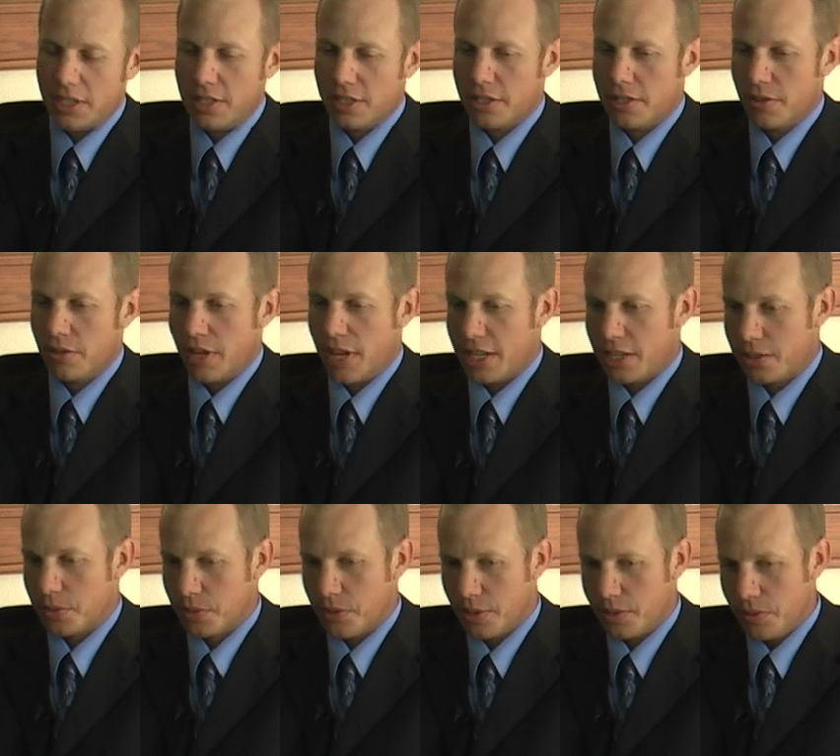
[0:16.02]
and so
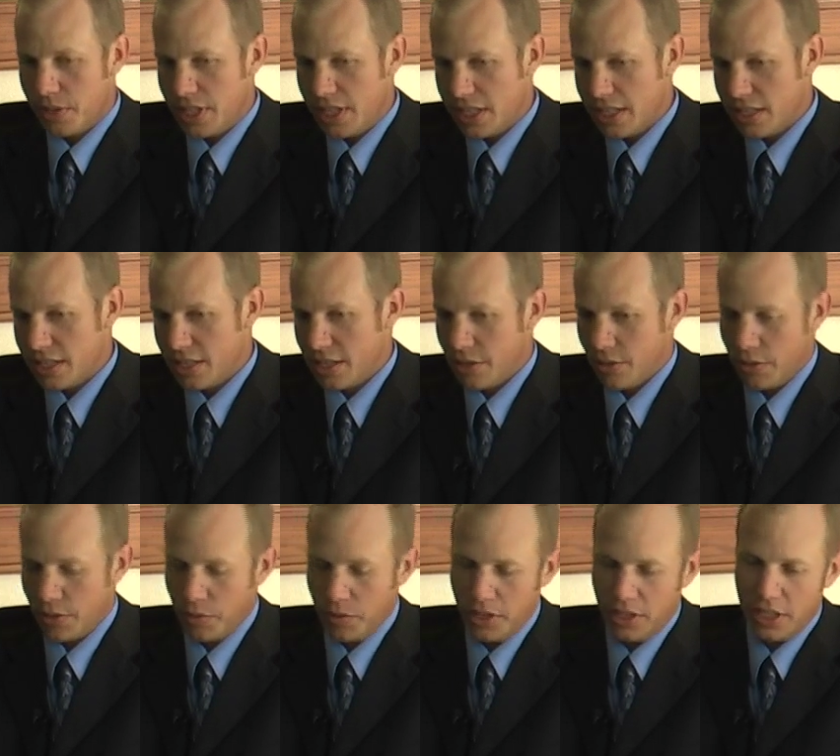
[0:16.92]
that's what we consider
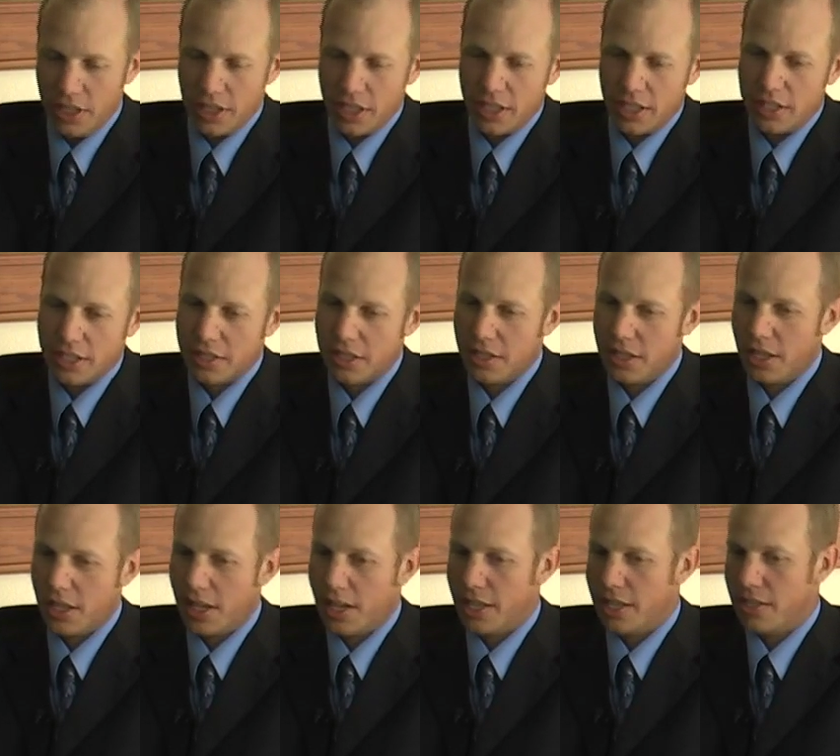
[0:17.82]
when we look at
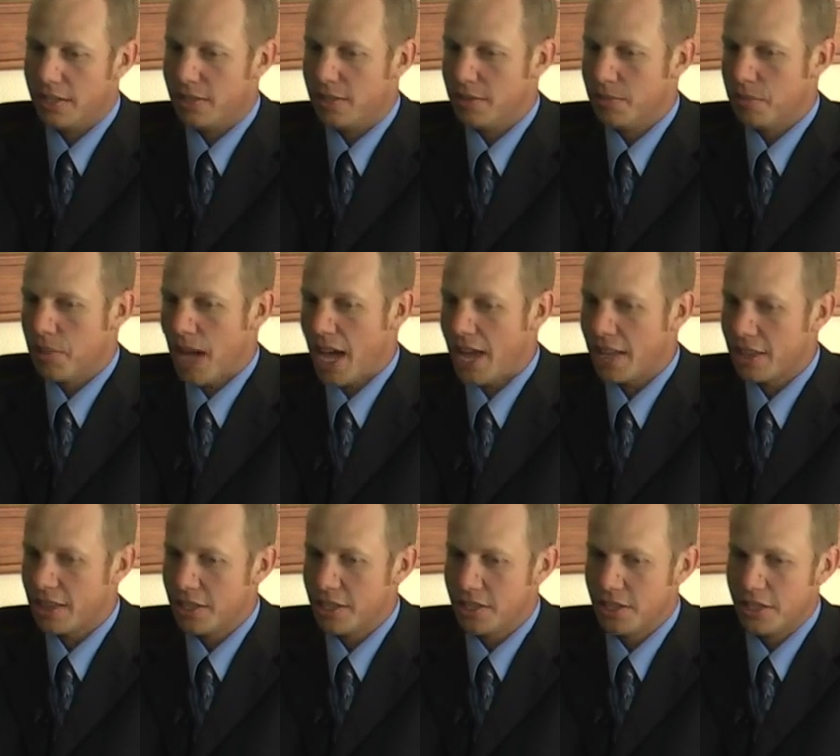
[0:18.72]

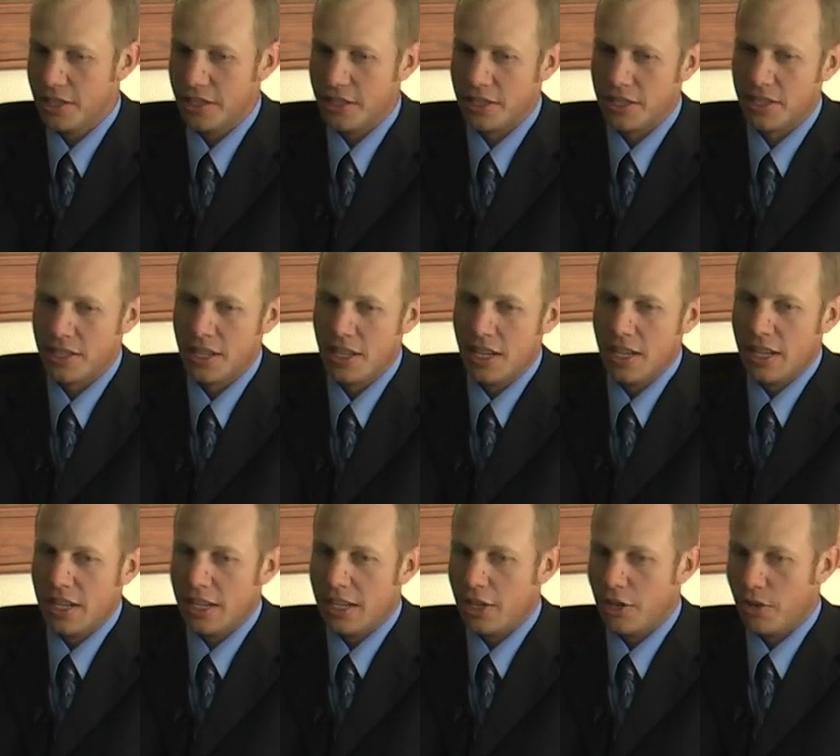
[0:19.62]
pathogens.
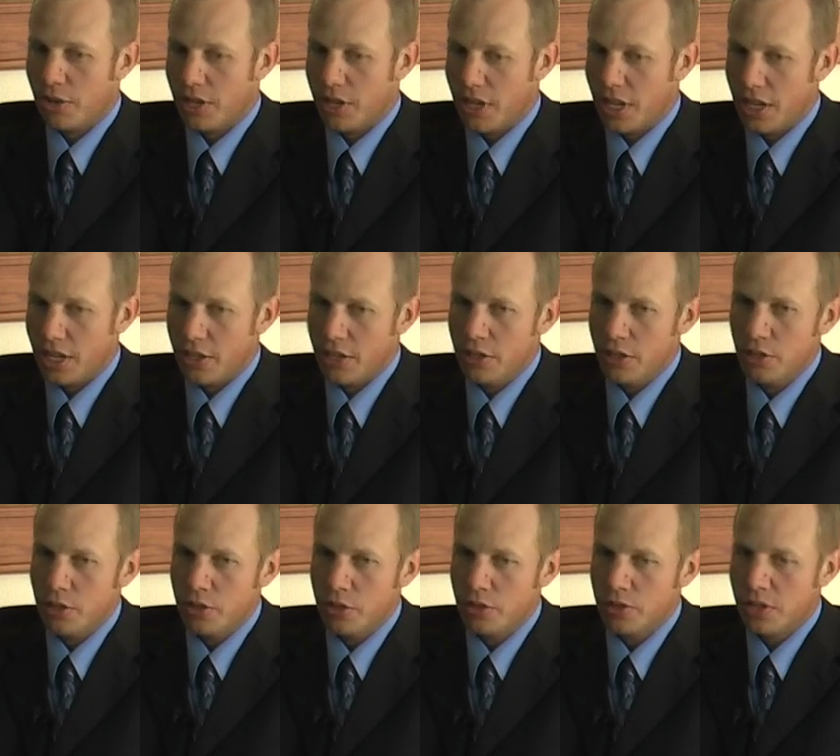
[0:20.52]
You know, a
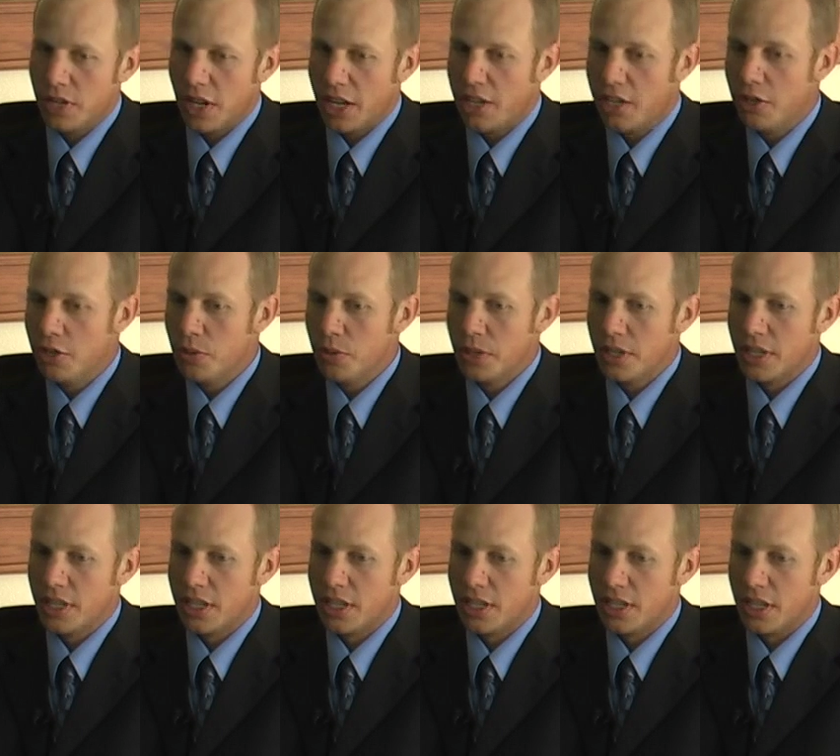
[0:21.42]
new
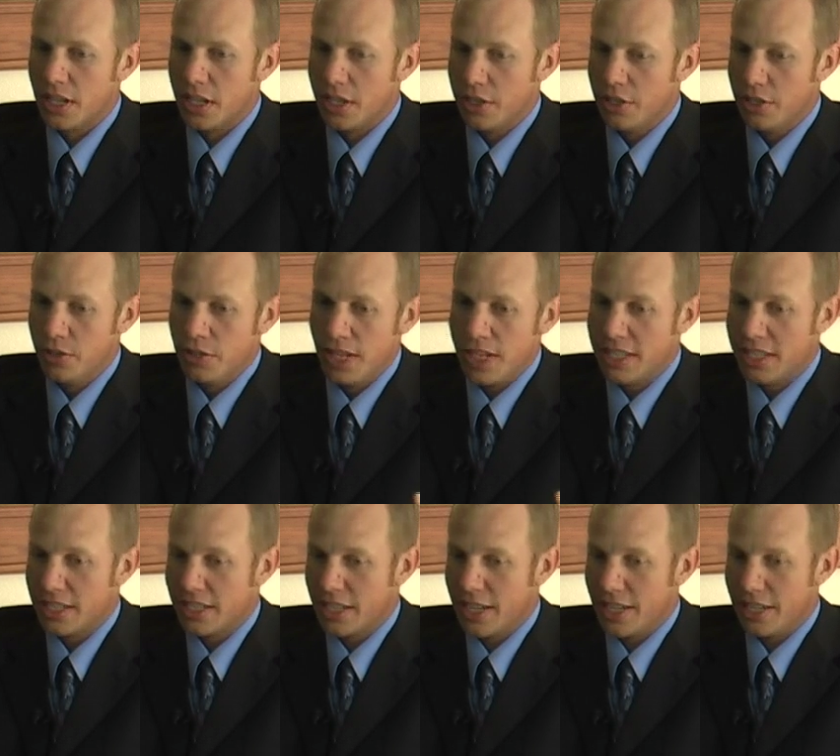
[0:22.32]
one, a new
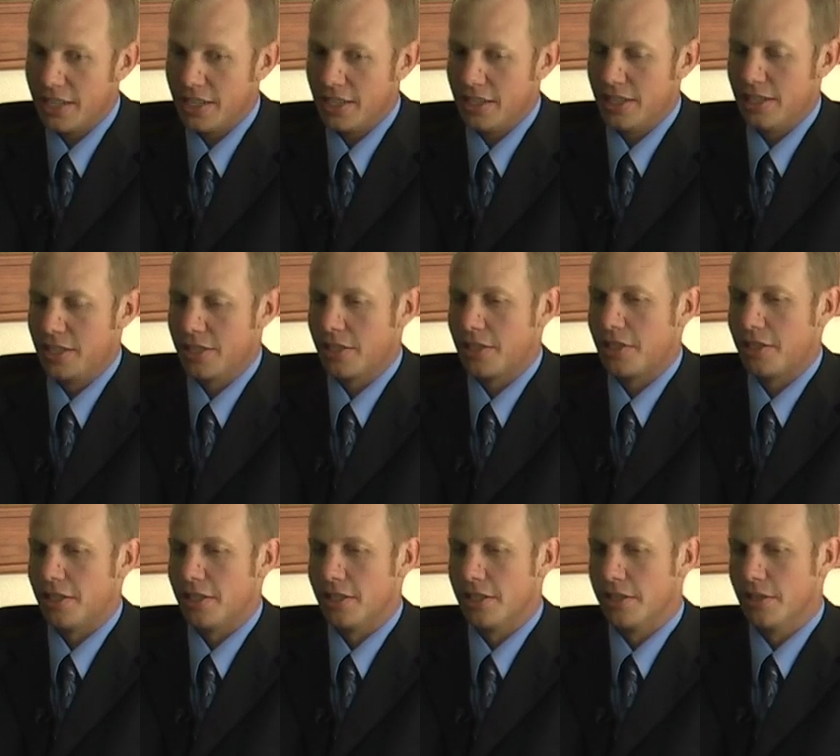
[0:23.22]
designation is
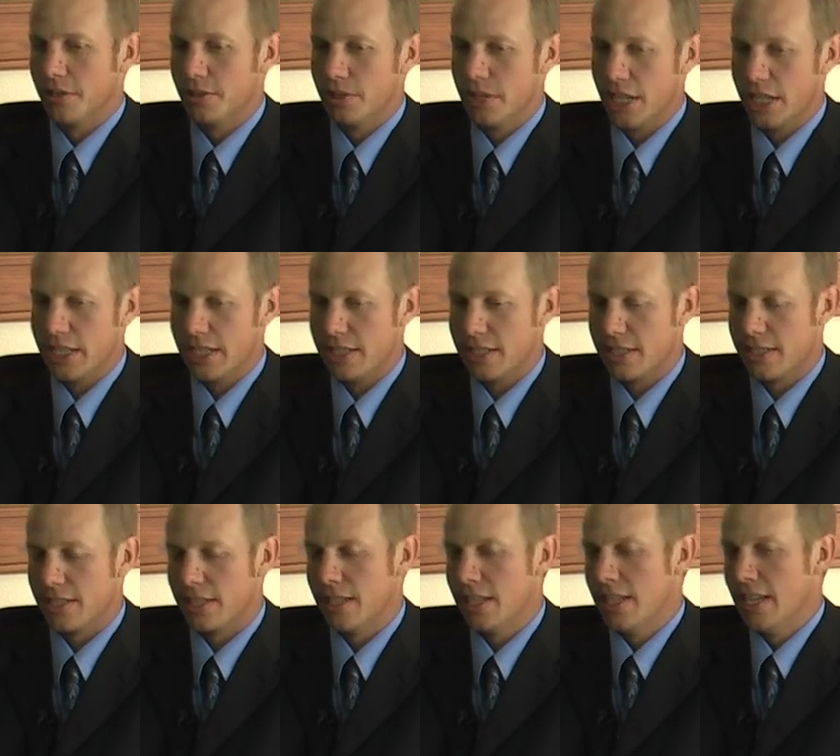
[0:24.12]
called a new race.
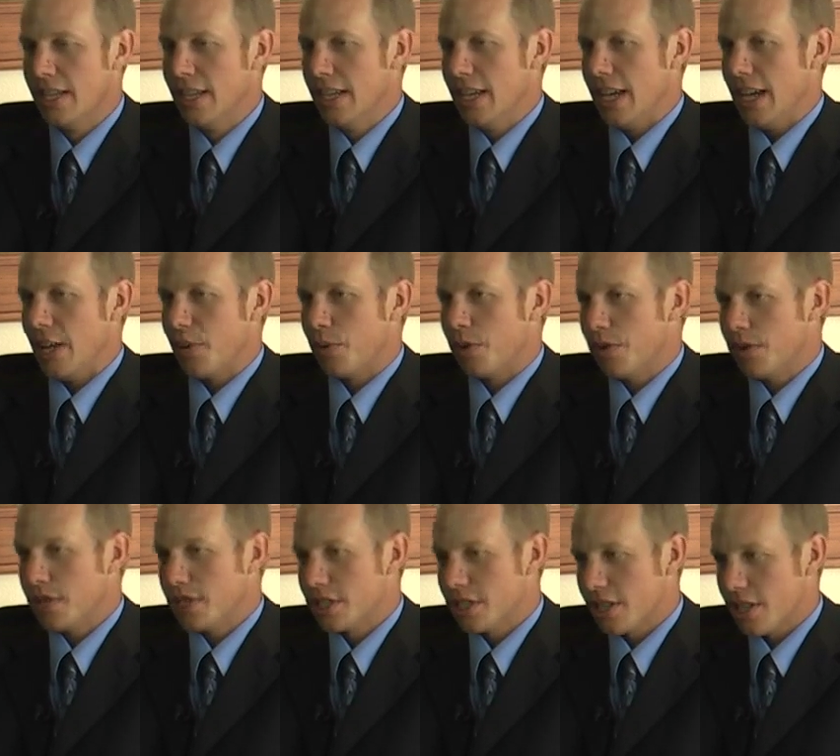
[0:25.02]
And what we
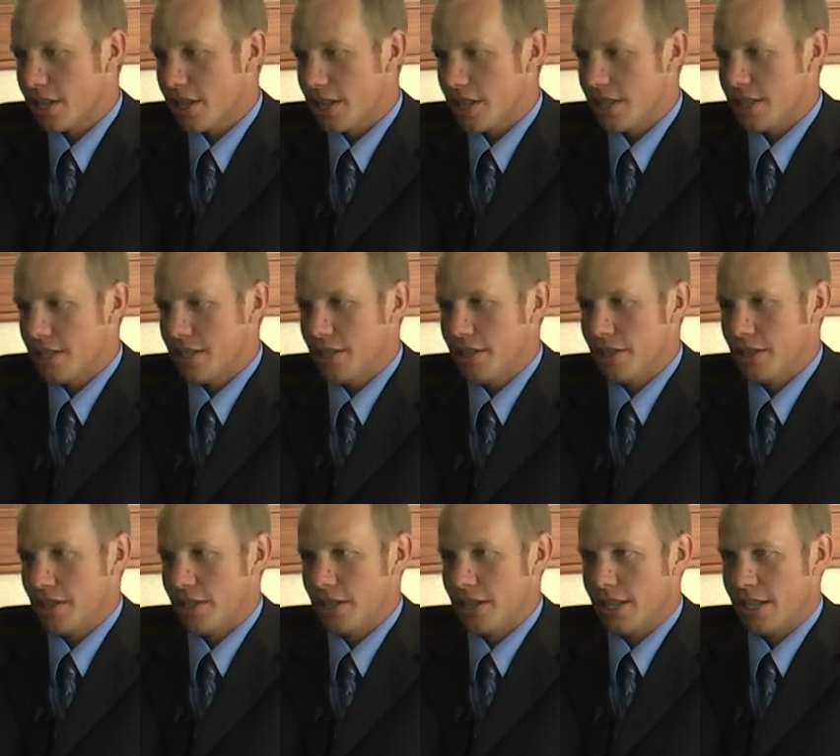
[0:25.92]
saw this
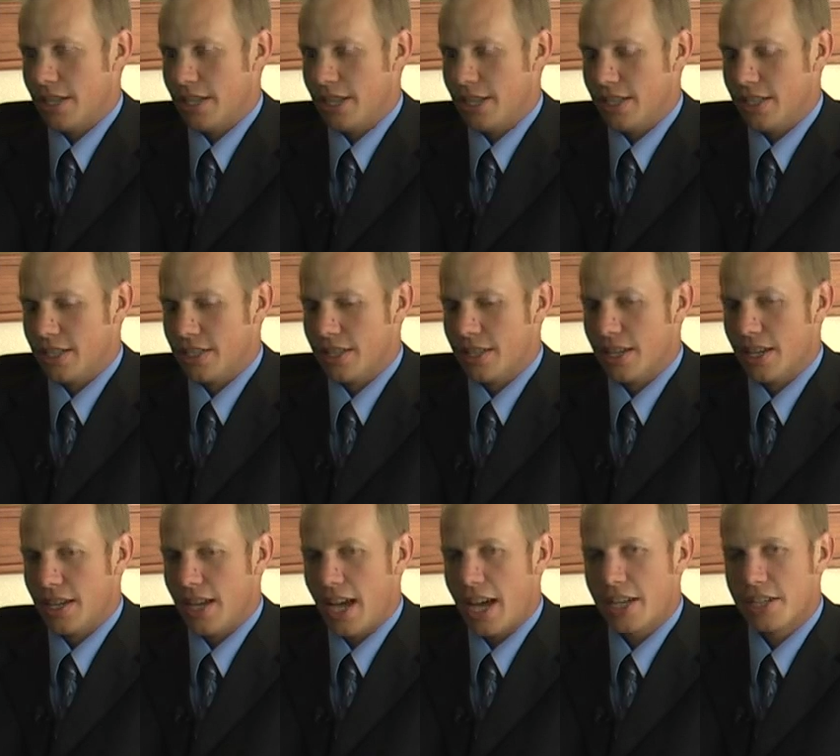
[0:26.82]
year is
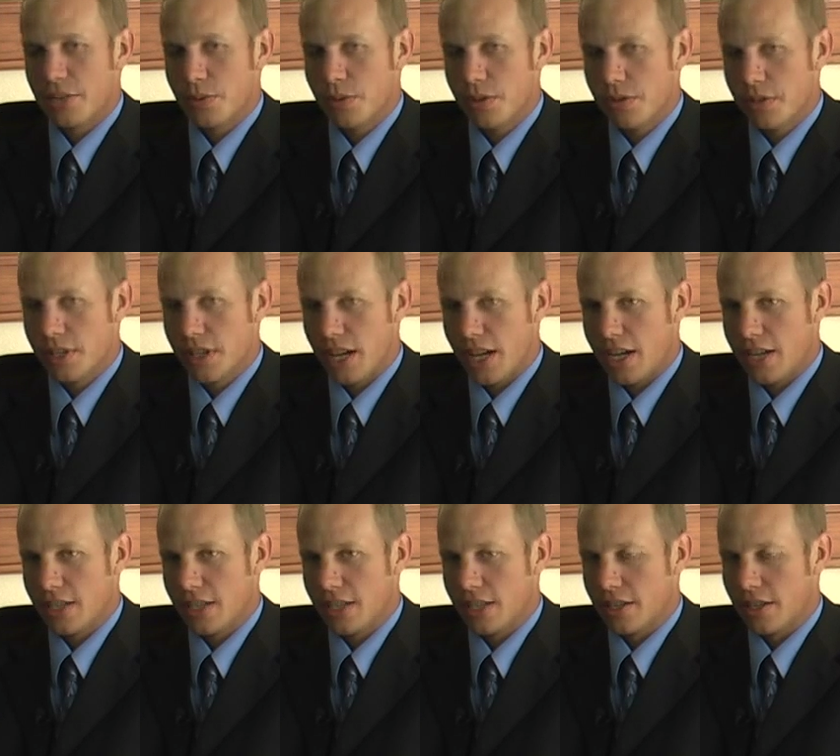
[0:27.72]
that as we were
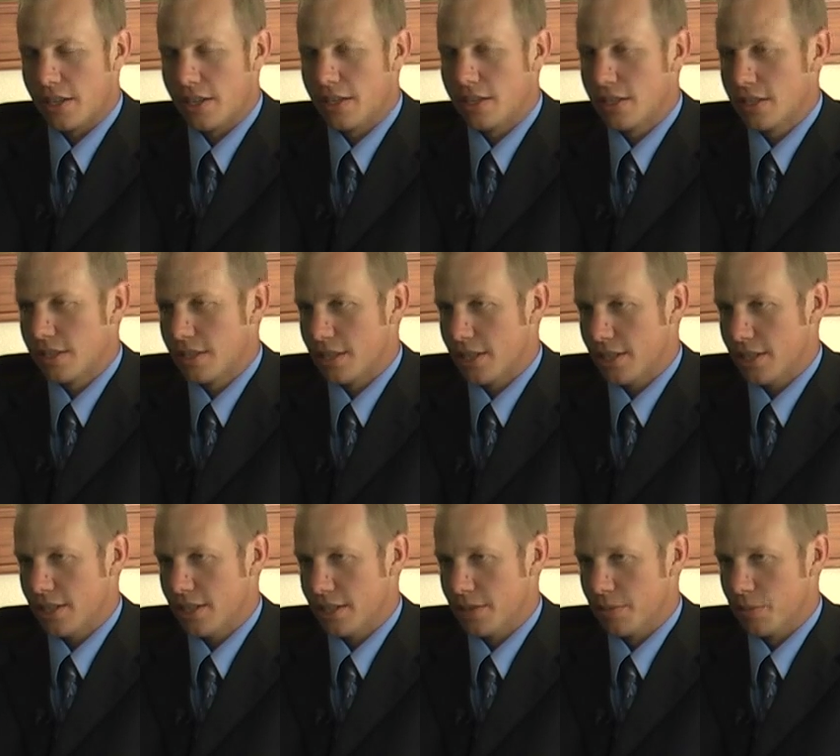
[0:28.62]
down in College
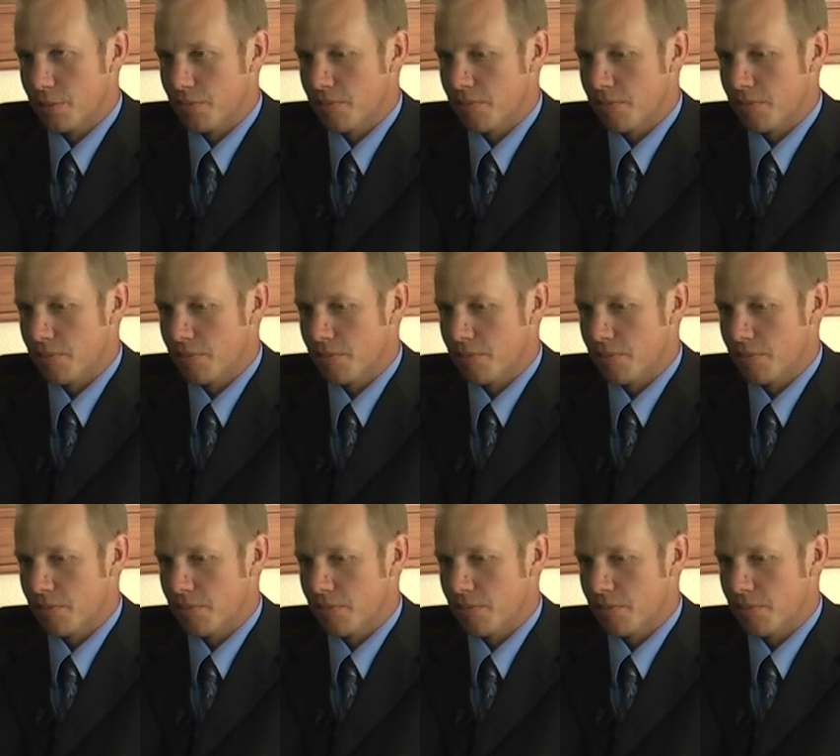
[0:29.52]
Station,